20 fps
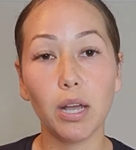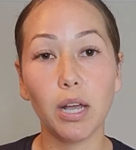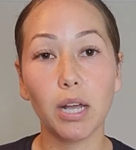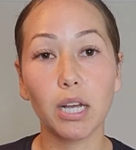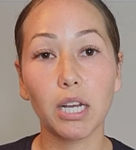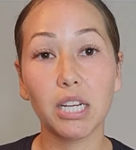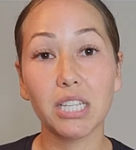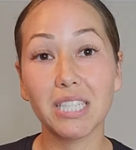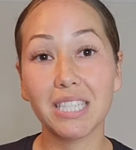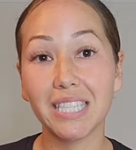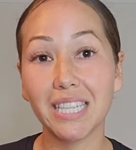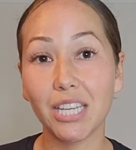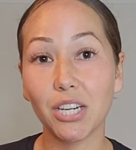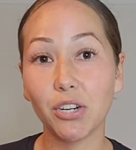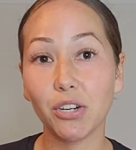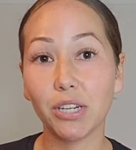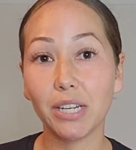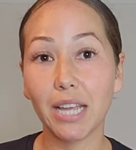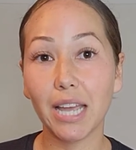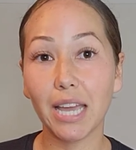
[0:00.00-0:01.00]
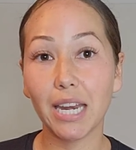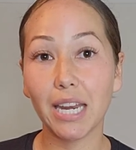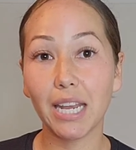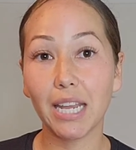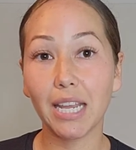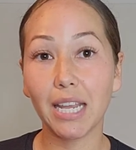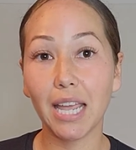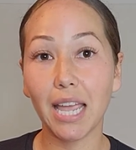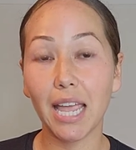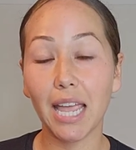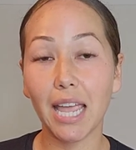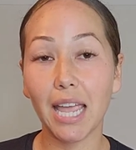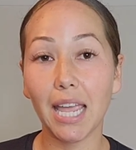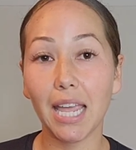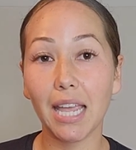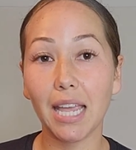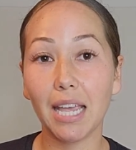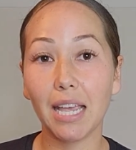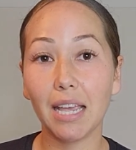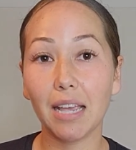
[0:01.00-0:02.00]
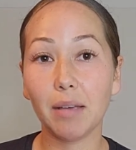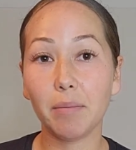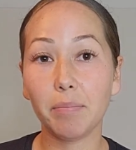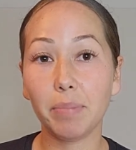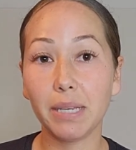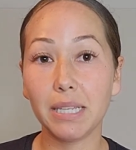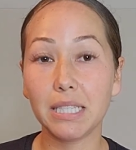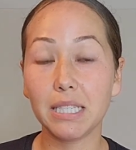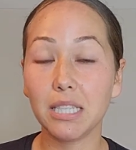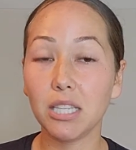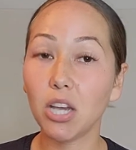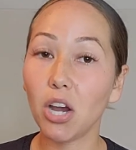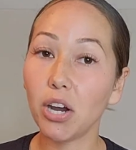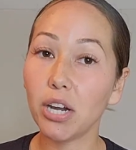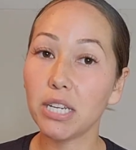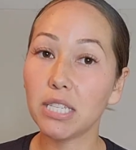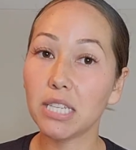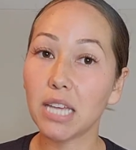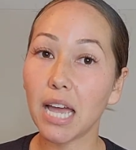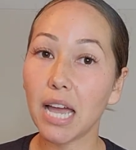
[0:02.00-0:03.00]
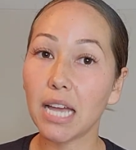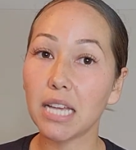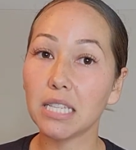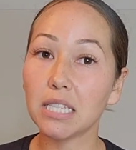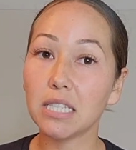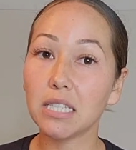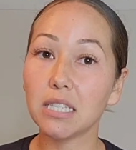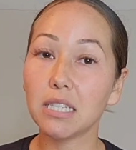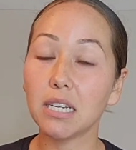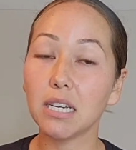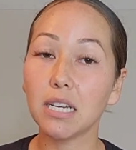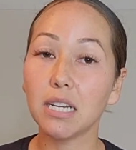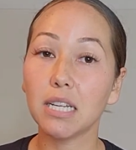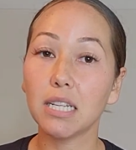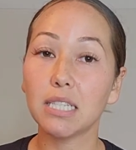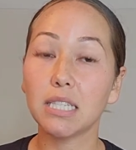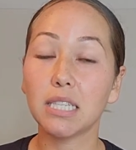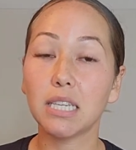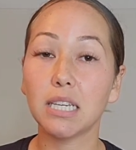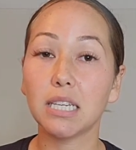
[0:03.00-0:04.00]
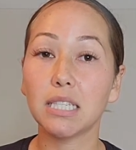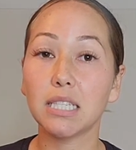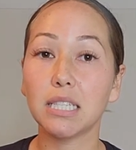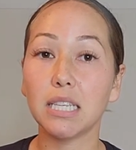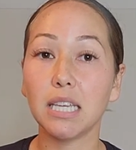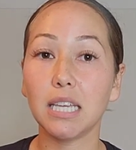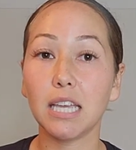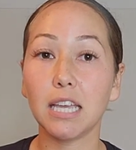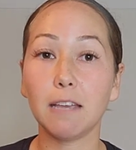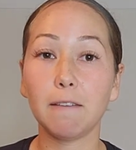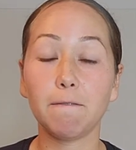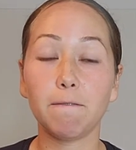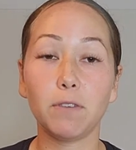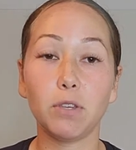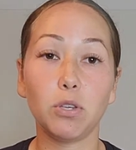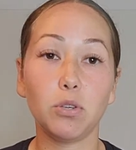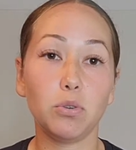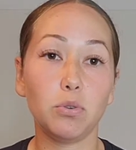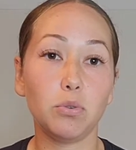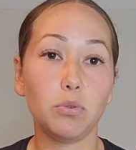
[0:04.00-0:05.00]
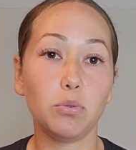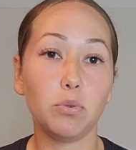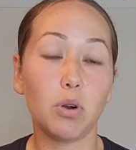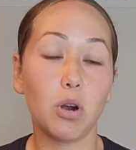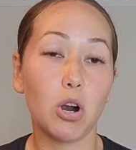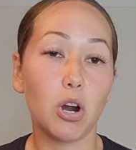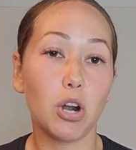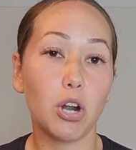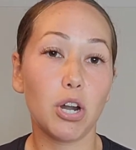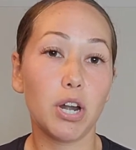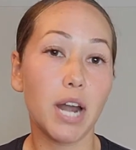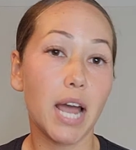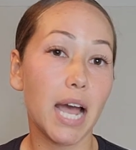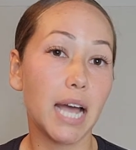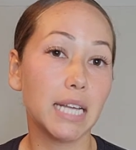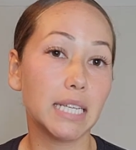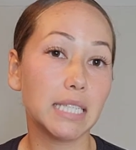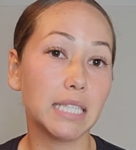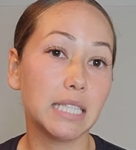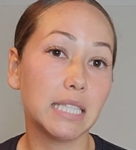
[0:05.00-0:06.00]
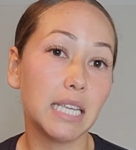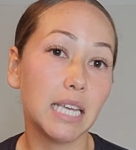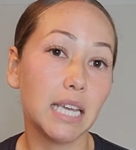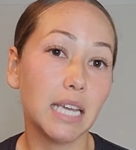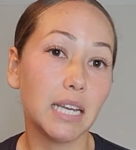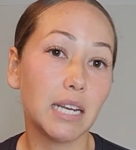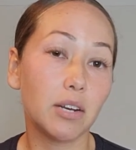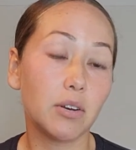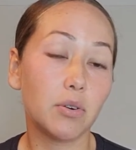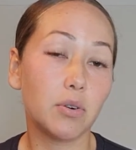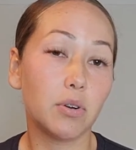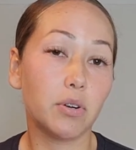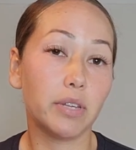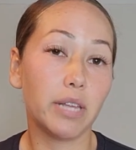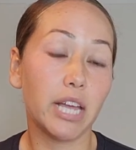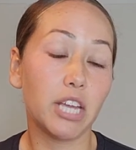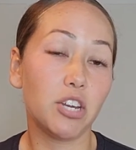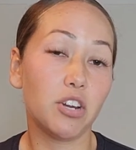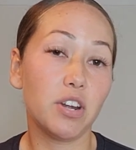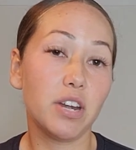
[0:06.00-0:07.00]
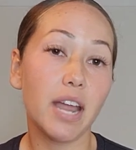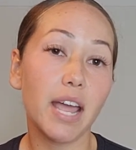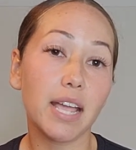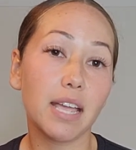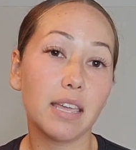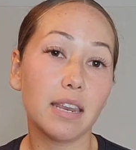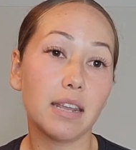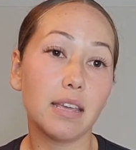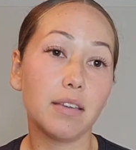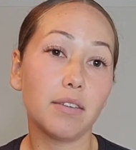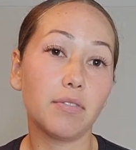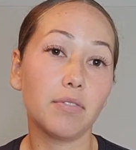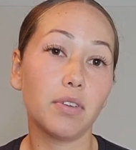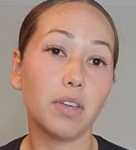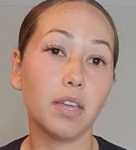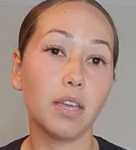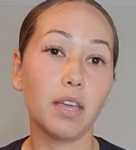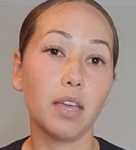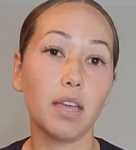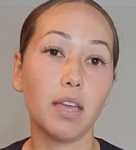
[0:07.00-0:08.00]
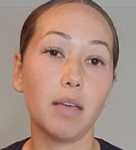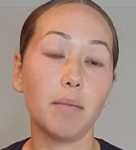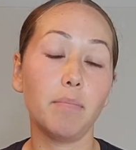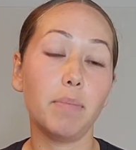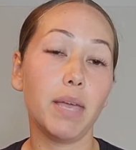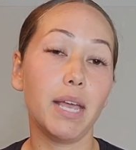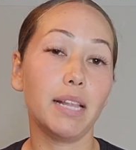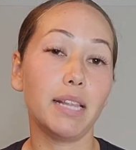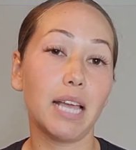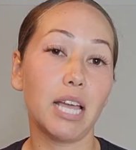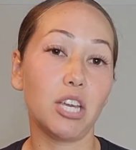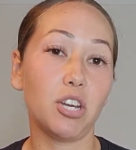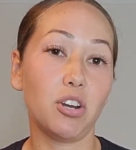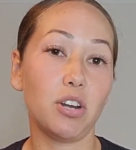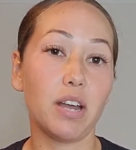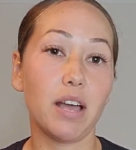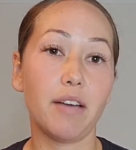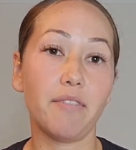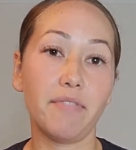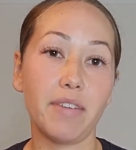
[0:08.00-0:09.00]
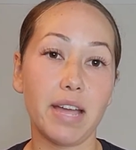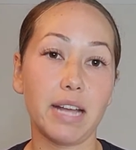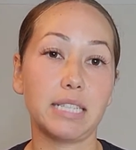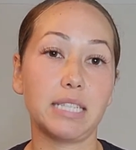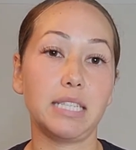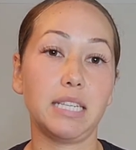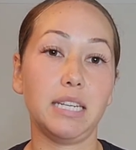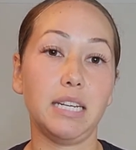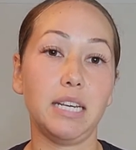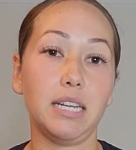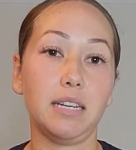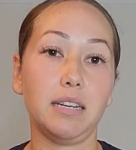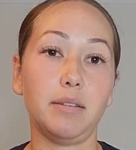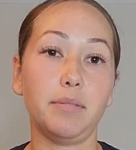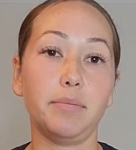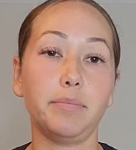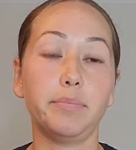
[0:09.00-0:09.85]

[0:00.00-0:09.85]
considered getting a PCR test to see if you are not sick or that you're negative, being that you're not vaccinated.